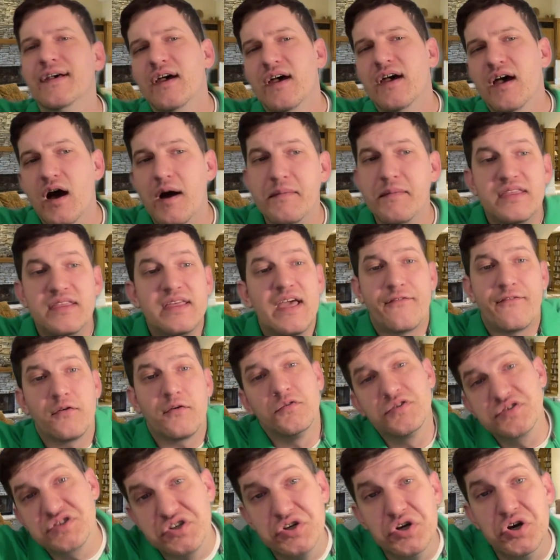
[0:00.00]
I mean, the effort
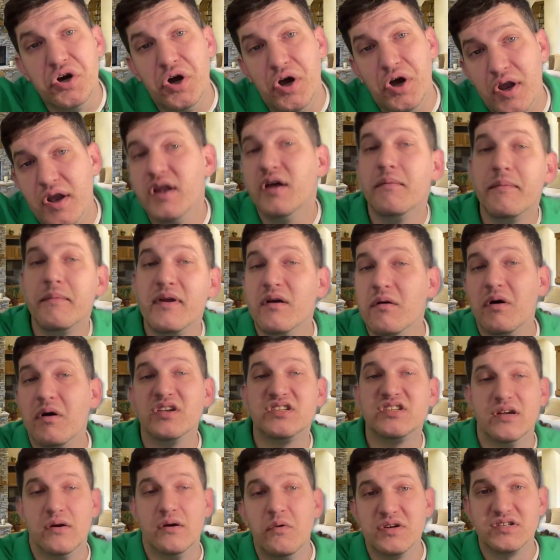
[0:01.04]
was good. I mean,
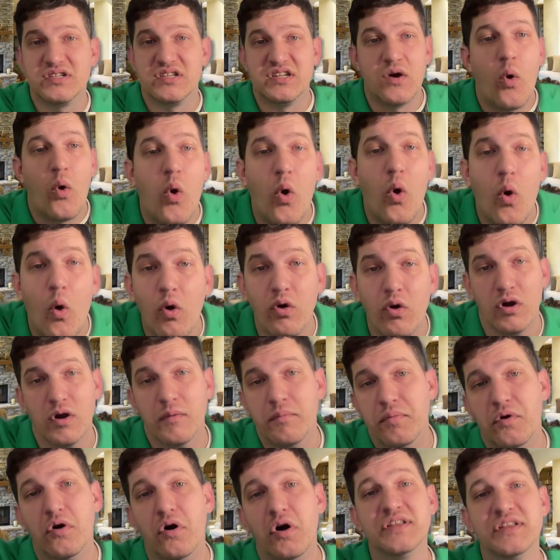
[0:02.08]
it wasn't
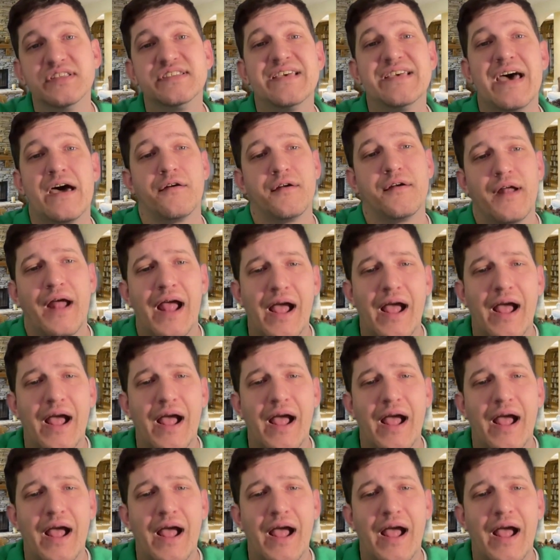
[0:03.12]
horrible on Saturday.